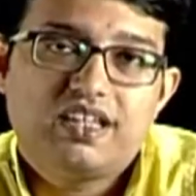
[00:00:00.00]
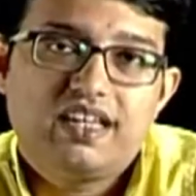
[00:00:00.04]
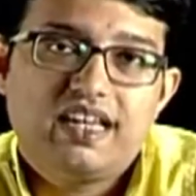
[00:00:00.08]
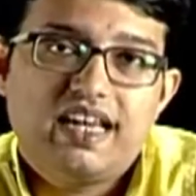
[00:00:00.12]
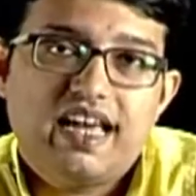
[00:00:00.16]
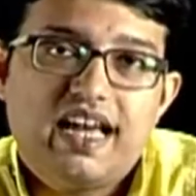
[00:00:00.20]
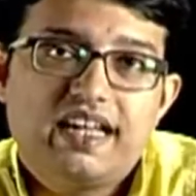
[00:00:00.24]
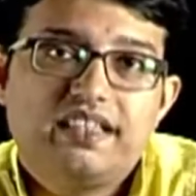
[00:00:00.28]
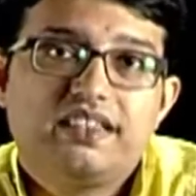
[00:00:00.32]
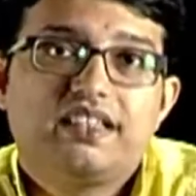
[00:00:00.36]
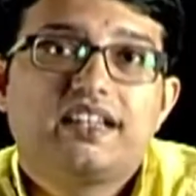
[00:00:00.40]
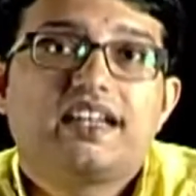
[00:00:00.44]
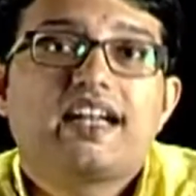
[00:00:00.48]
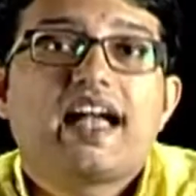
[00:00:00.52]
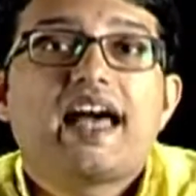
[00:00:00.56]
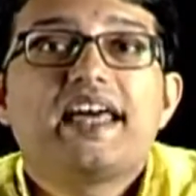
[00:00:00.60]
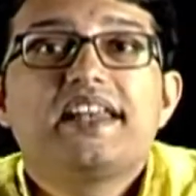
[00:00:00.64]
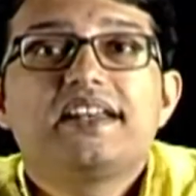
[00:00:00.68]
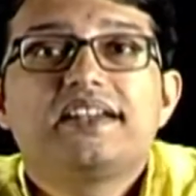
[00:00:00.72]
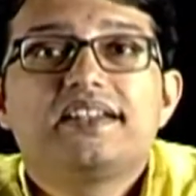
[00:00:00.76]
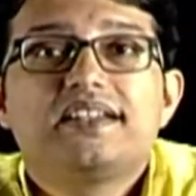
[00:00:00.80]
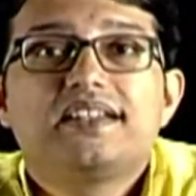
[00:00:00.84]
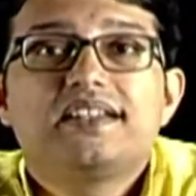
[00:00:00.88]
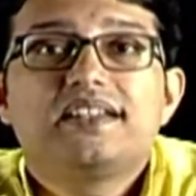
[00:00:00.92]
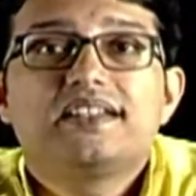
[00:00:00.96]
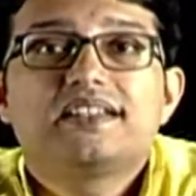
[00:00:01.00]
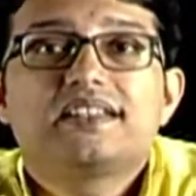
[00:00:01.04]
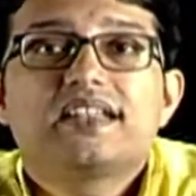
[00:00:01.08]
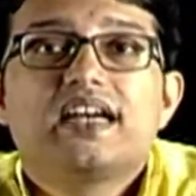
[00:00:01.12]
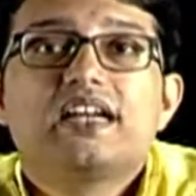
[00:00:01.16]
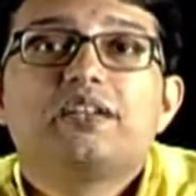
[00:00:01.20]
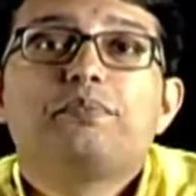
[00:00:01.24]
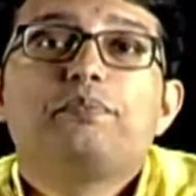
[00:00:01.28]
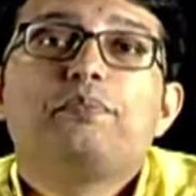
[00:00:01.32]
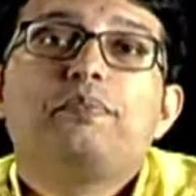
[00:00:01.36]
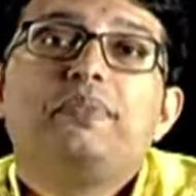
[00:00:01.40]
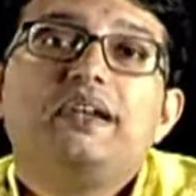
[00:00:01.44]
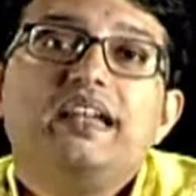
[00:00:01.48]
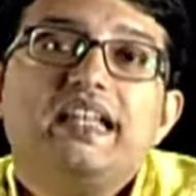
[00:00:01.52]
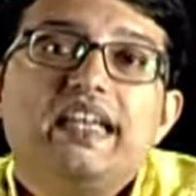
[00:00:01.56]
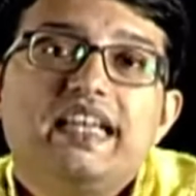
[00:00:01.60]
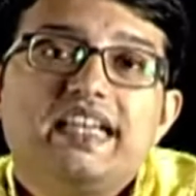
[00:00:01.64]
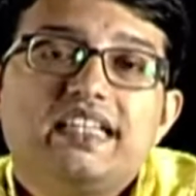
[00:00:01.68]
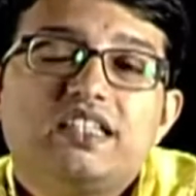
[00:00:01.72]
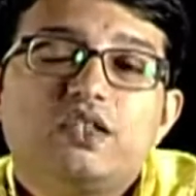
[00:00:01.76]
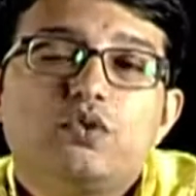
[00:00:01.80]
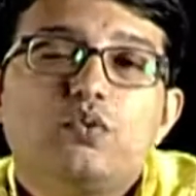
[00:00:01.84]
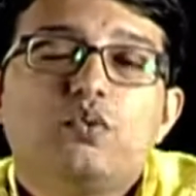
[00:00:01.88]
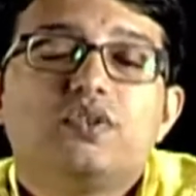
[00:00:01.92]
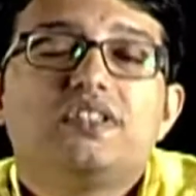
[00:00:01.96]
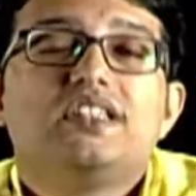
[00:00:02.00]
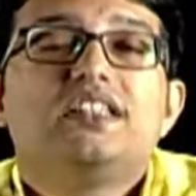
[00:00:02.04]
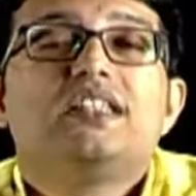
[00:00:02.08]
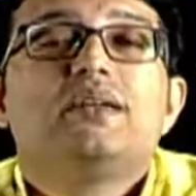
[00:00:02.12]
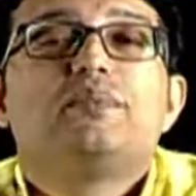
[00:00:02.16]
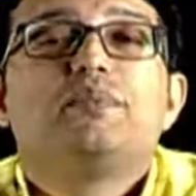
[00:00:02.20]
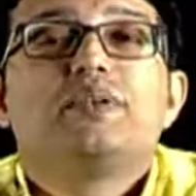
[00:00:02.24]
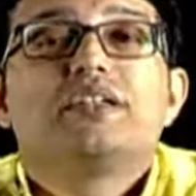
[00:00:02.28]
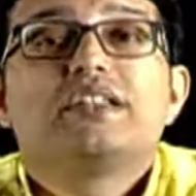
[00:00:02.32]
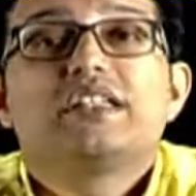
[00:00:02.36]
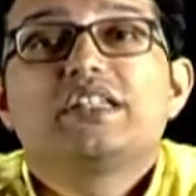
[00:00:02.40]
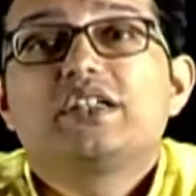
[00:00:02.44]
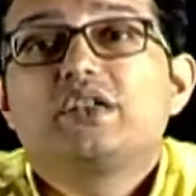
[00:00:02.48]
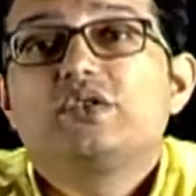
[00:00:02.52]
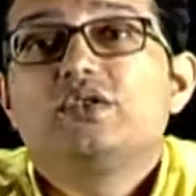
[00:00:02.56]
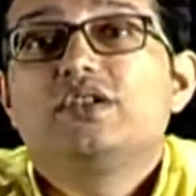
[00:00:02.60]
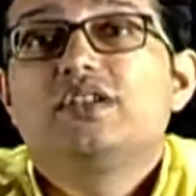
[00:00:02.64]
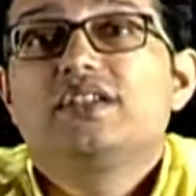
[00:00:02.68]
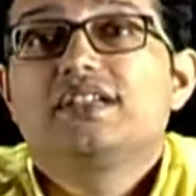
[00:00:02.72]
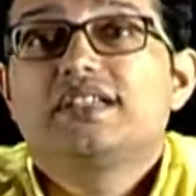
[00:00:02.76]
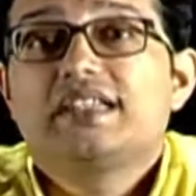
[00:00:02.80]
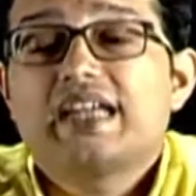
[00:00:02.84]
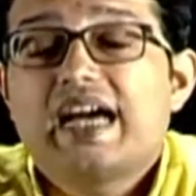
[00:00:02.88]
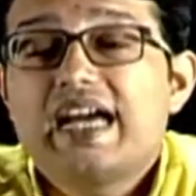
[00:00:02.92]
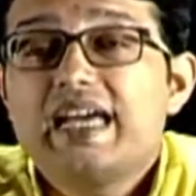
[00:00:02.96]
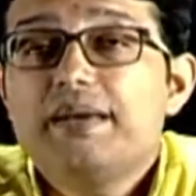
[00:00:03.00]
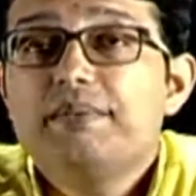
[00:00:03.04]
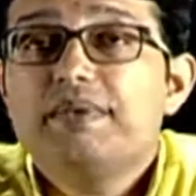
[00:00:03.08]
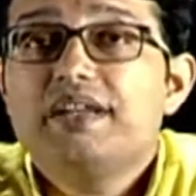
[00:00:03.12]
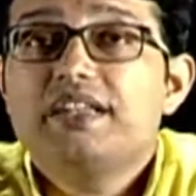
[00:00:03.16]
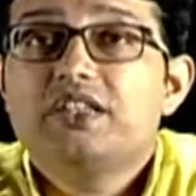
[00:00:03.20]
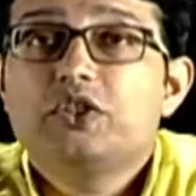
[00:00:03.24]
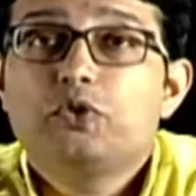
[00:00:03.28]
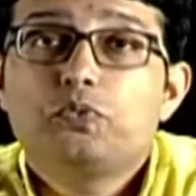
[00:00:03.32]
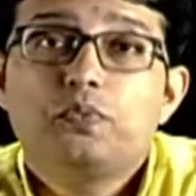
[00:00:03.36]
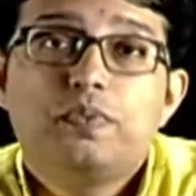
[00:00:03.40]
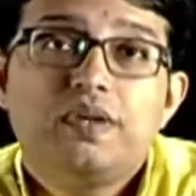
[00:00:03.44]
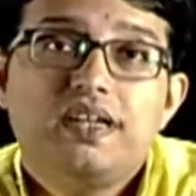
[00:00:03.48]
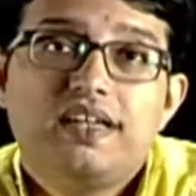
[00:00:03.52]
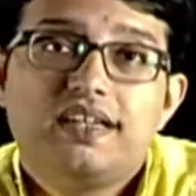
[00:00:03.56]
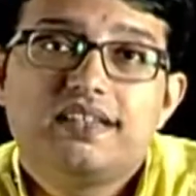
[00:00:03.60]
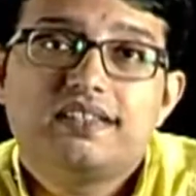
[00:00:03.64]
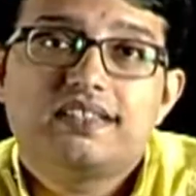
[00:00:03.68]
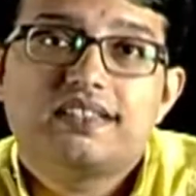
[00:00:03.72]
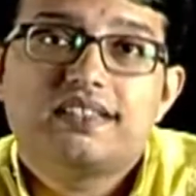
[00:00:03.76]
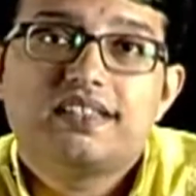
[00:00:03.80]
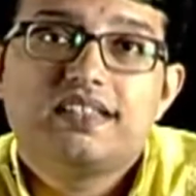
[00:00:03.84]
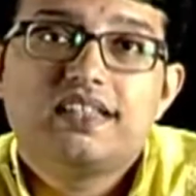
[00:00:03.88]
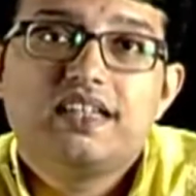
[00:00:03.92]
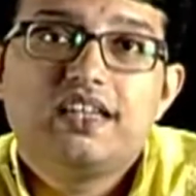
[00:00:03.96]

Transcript: and the characters are placed within a particular time and space,